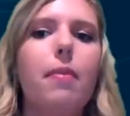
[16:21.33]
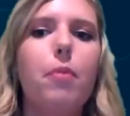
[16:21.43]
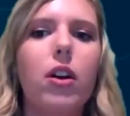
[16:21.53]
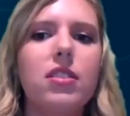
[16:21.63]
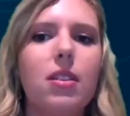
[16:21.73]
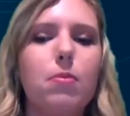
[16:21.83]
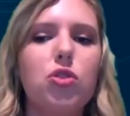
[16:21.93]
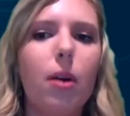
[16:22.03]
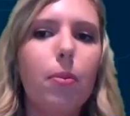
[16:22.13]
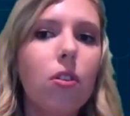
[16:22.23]
um, are some
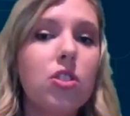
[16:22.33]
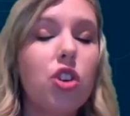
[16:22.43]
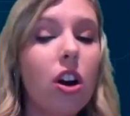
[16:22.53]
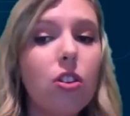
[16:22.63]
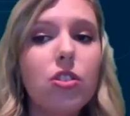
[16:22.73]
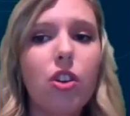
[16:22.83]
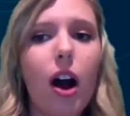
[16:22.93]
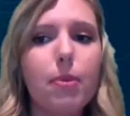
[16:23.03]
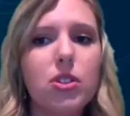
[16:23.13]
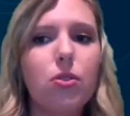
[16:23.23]
struggle, struggles or
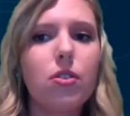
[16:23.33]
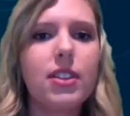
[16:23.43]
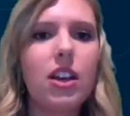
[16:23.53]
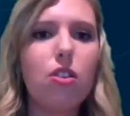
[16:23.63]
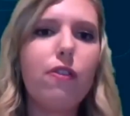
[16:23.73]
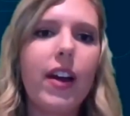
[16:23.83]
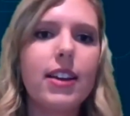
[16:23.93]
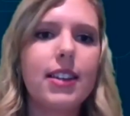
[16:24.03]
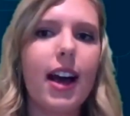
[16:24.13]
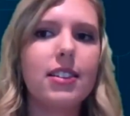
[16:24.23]
obstacles that you
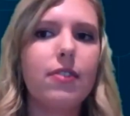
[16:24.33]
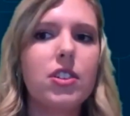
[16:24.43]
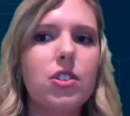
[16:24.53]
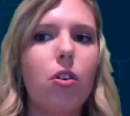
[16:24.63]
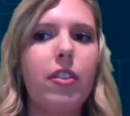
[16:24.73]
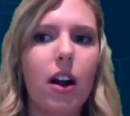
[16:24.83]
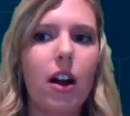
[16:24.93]
face as a physical